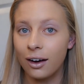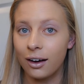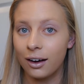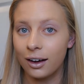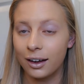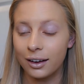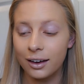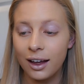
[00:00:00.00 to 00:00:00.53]

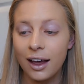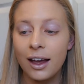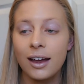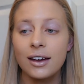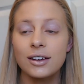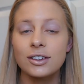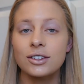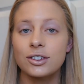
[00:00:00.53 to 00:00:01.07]
on,
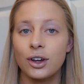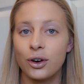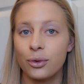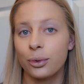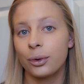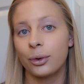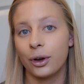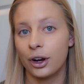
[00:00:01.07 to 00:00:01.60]
so
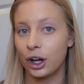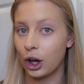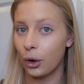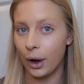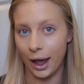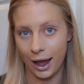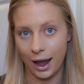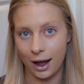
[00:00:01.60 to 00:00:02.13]
we're going to go
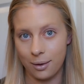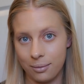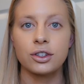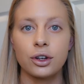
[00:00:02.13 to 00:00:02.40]
ham.